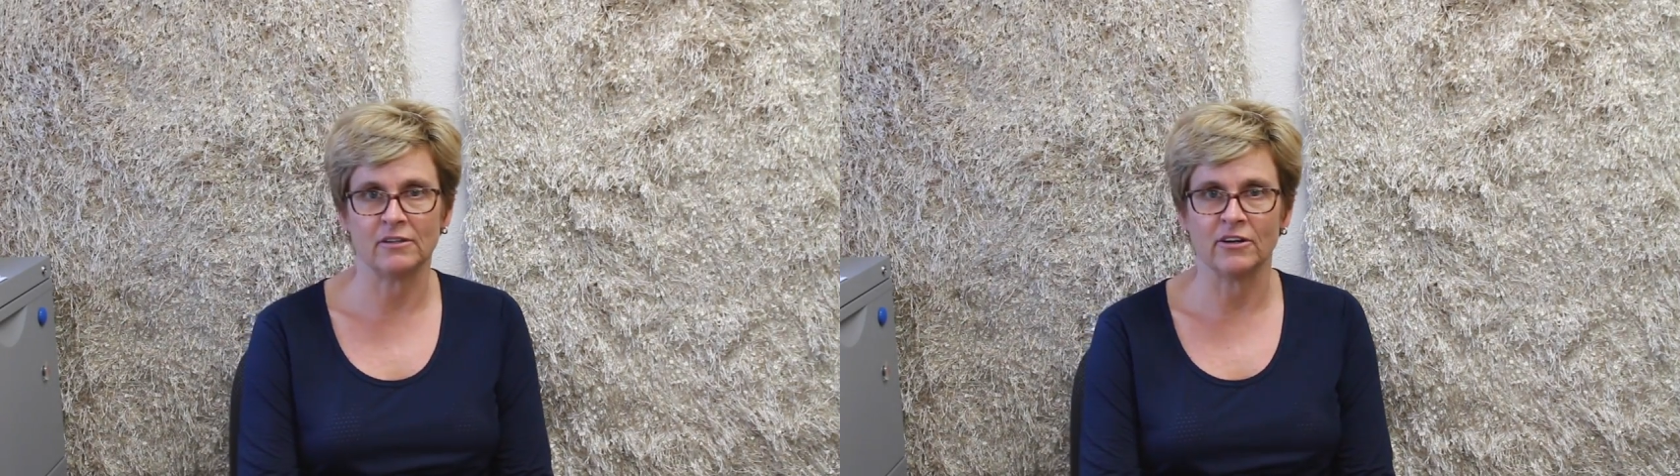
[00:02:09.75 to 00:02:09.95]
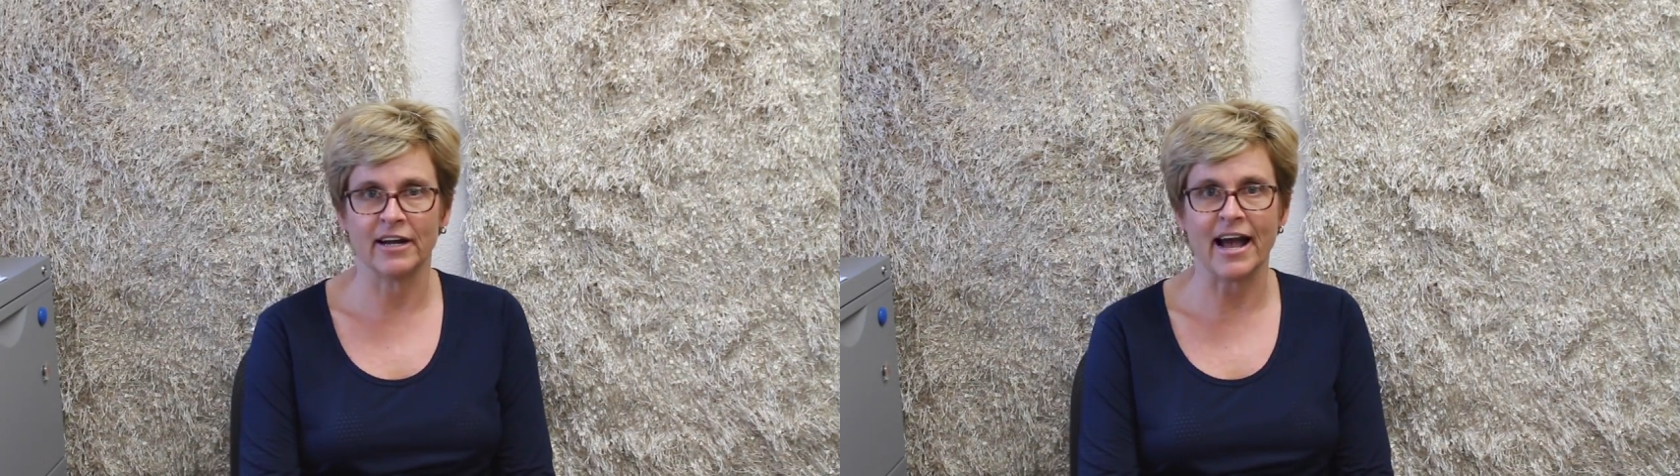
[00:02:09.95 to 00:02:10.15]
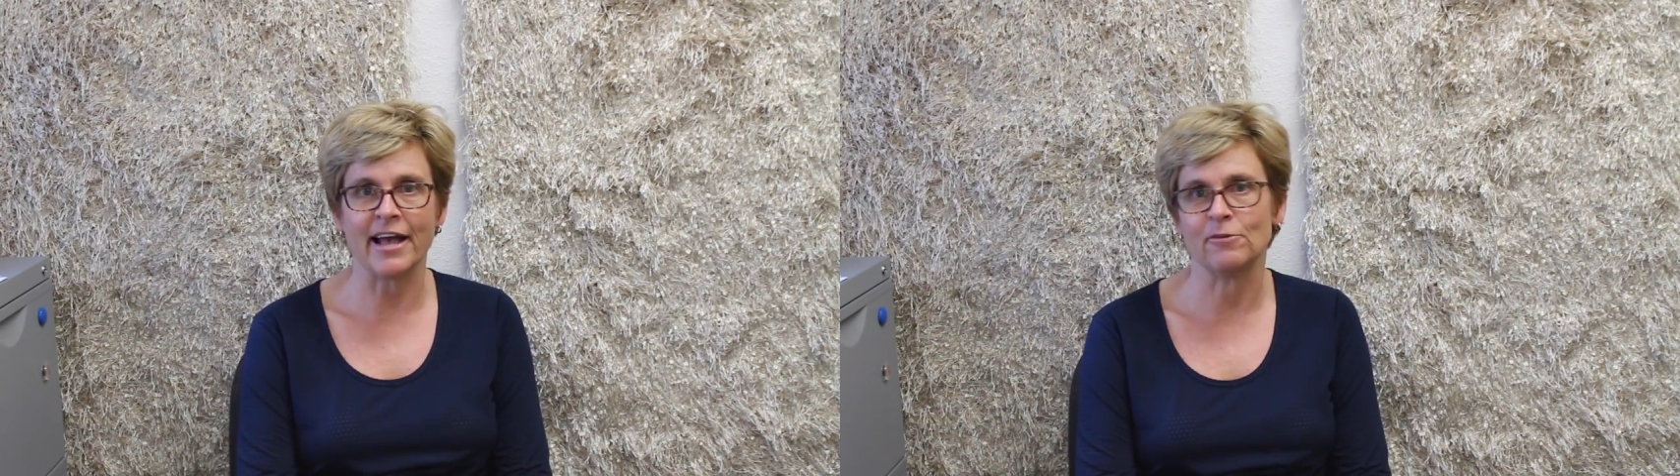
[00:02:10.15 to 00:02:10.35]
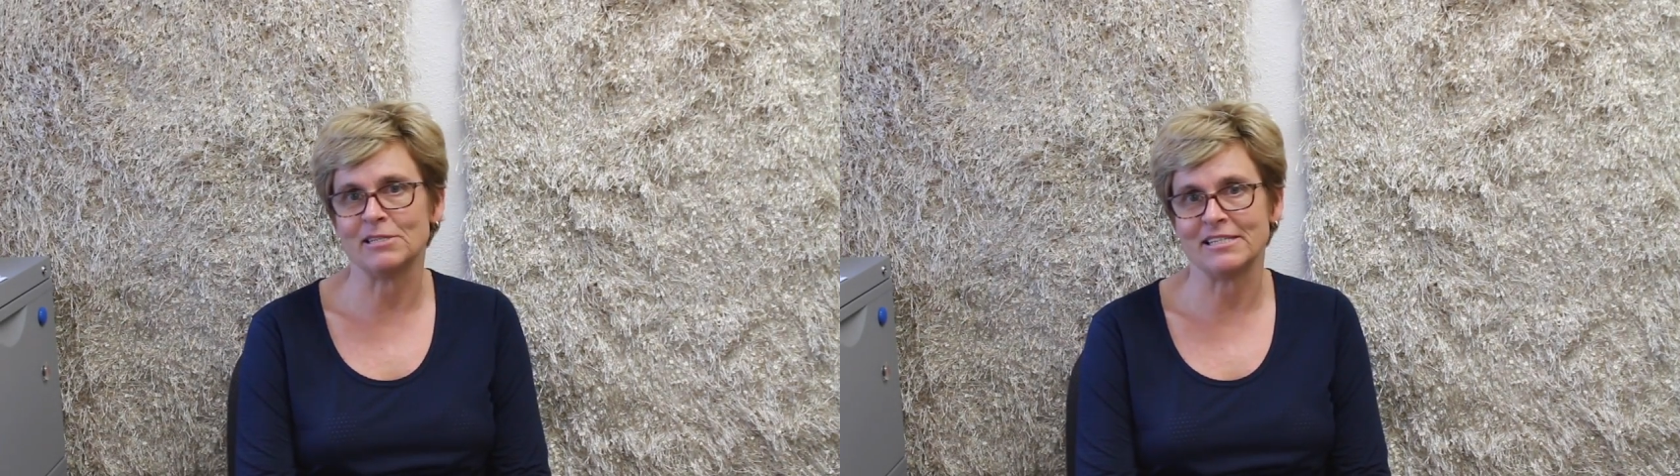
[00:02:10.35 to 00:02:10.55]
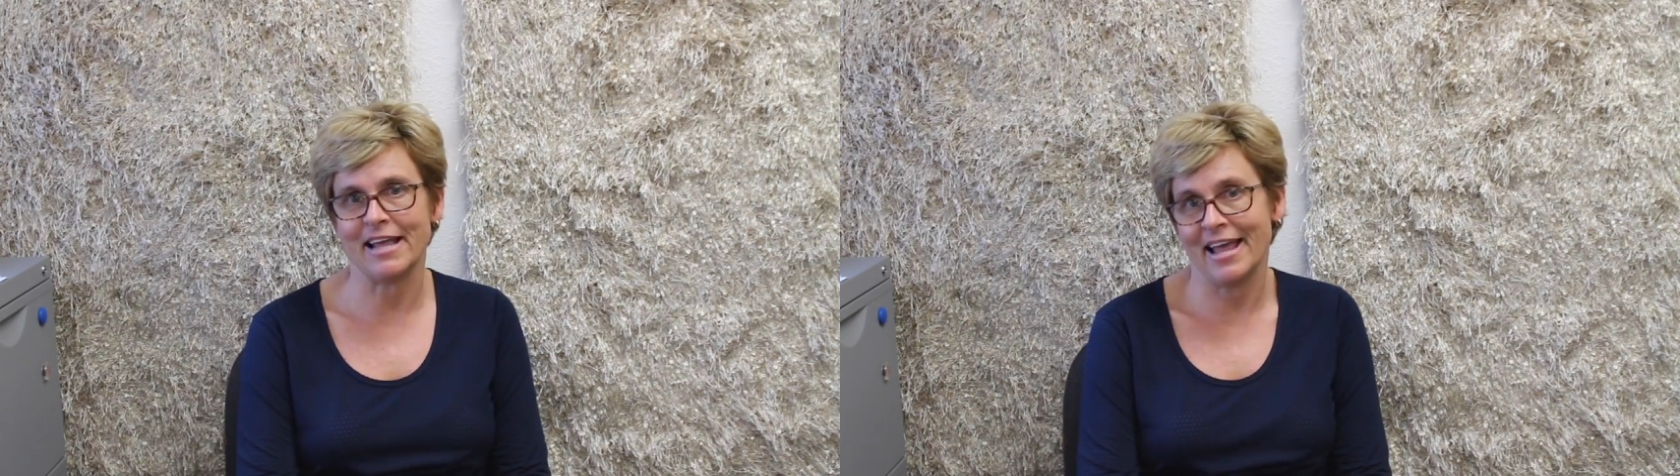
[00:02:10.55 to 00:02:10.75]
or I
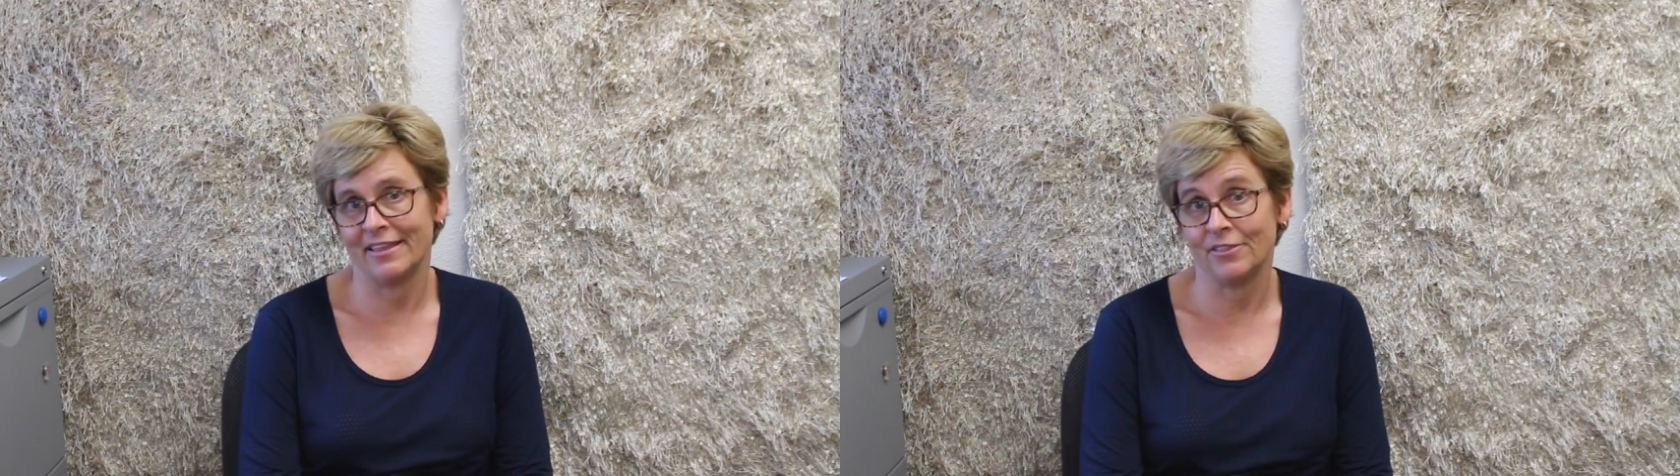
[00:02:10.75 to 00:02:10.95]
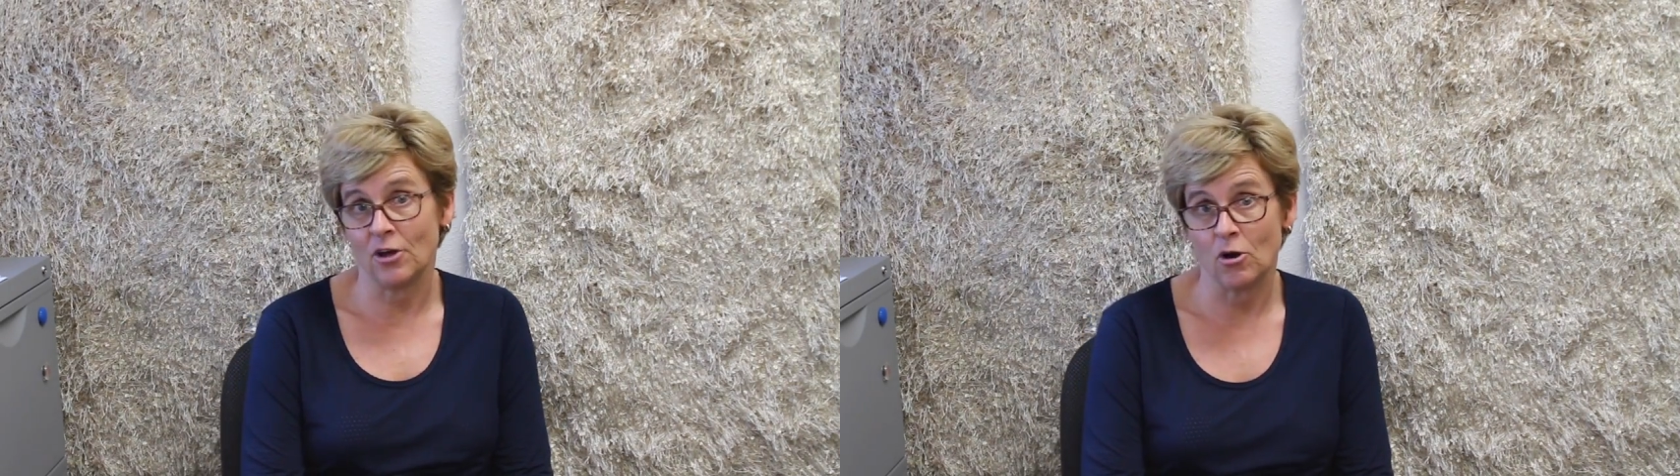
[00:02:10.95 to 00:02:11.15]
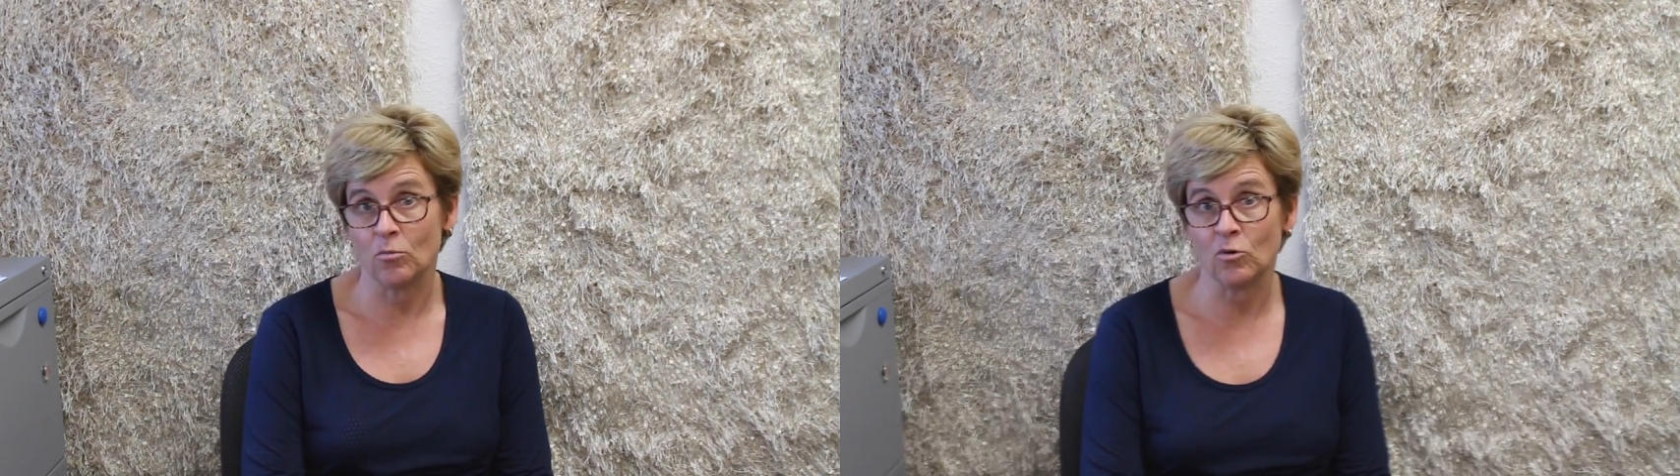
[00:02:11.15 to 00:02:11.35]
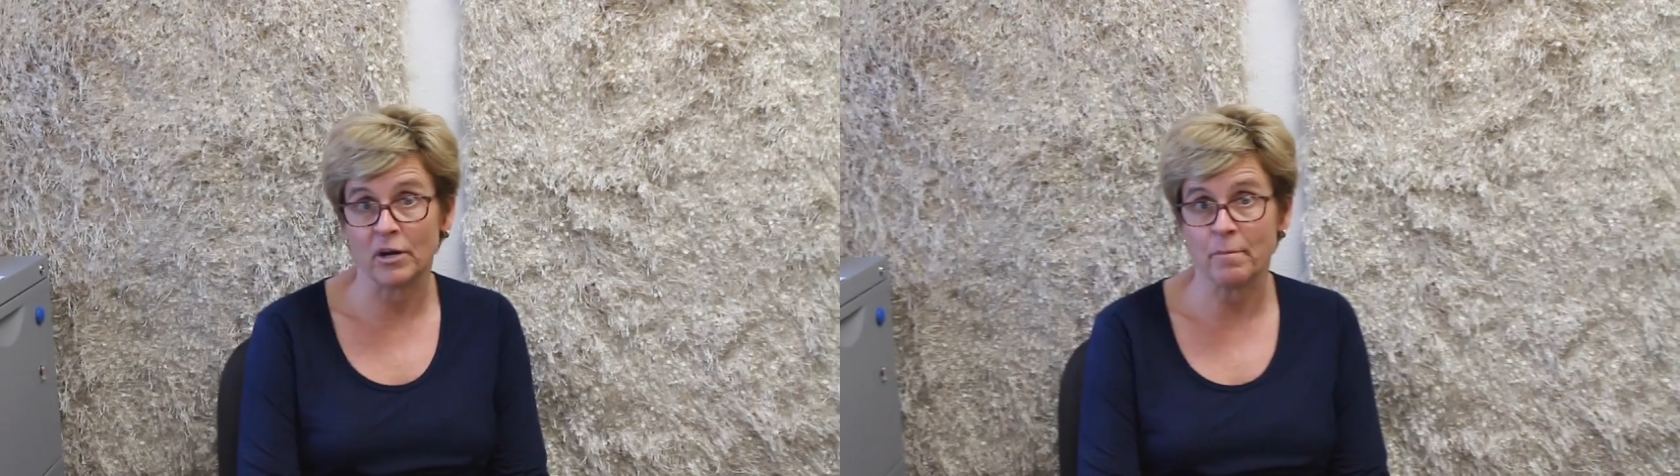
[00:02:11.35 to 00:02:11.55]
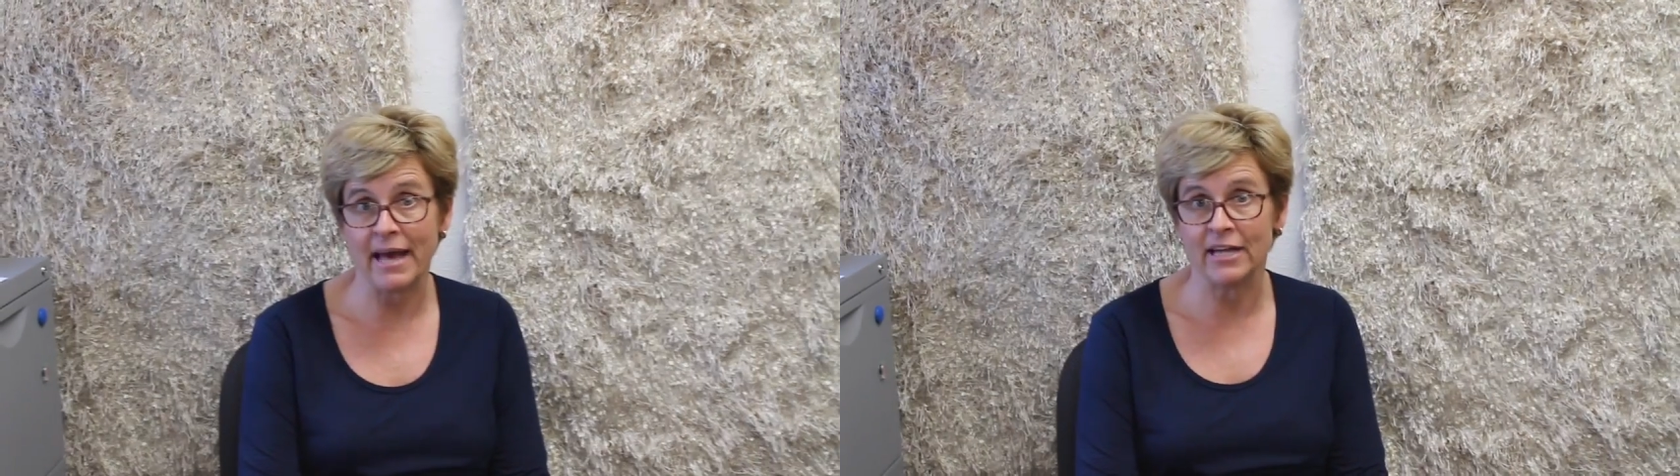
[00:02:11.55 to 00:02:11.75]
always say End the
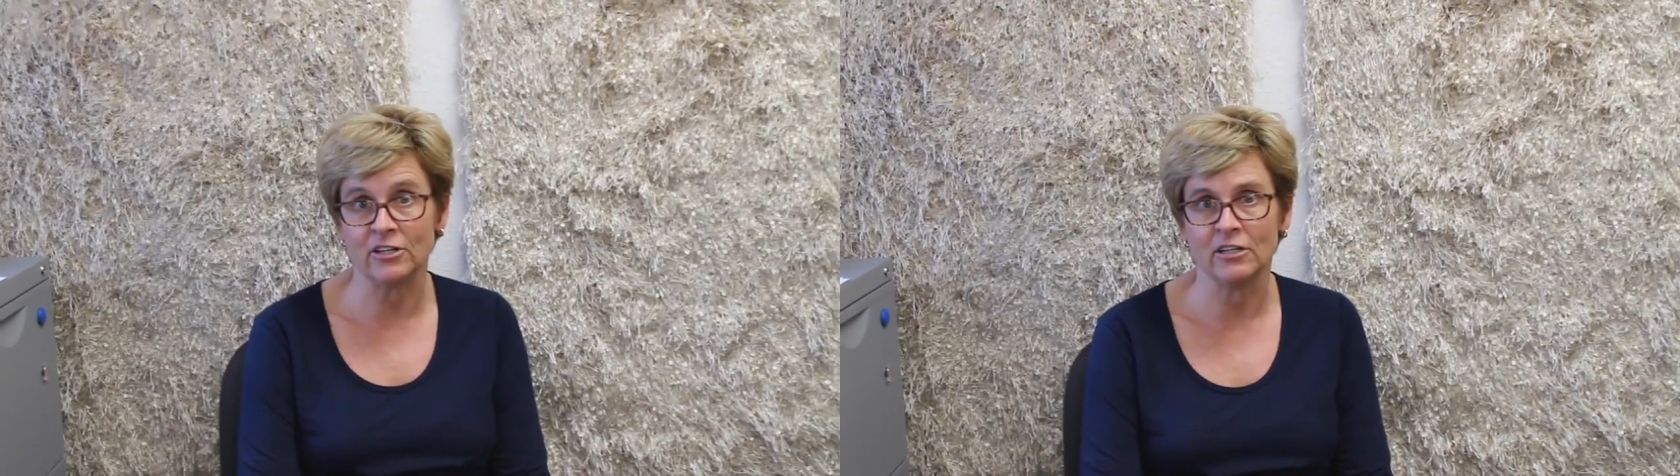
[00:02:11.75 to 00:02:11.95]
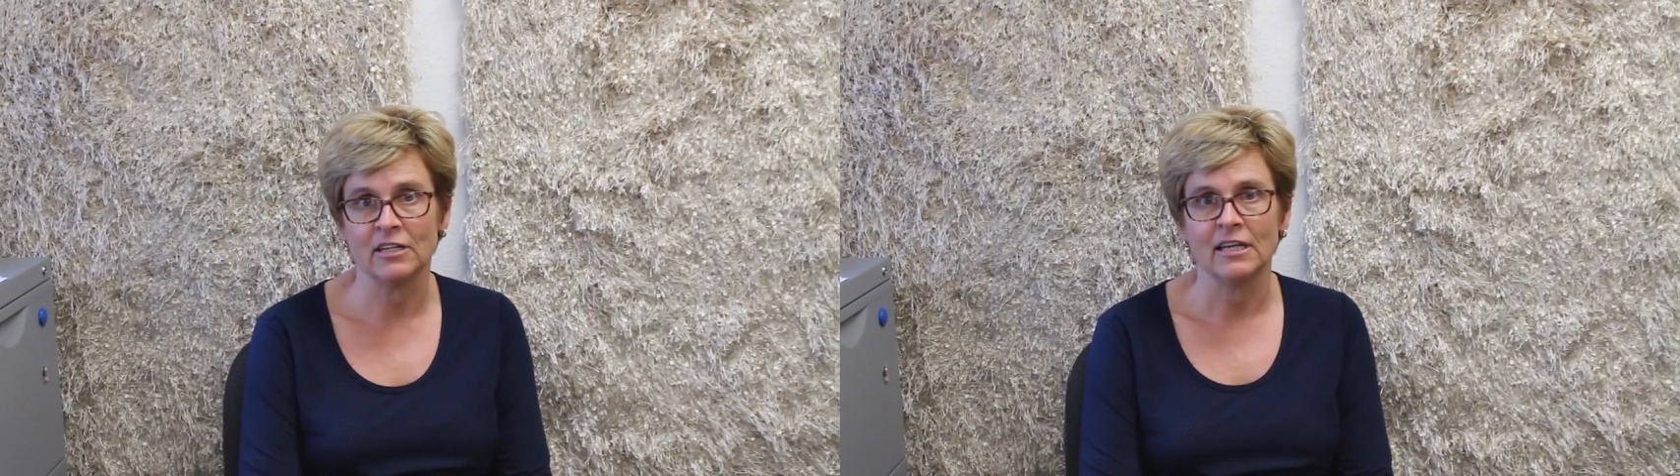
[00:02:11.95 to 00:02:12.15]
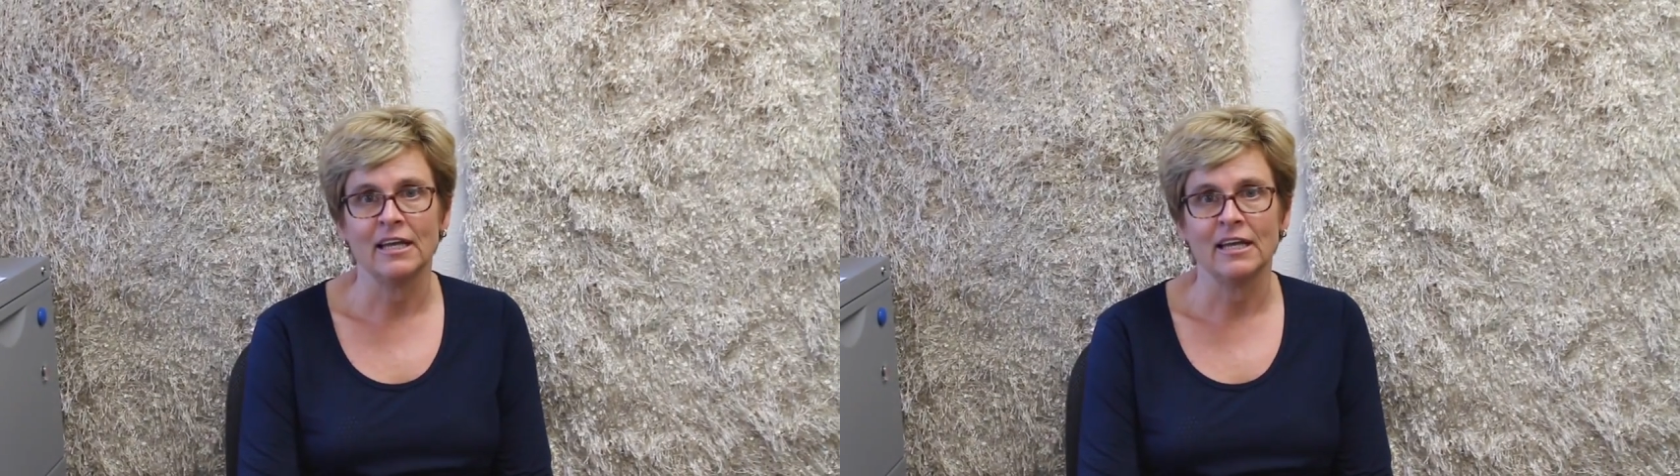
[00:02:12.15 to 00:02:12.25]
Homework Battle.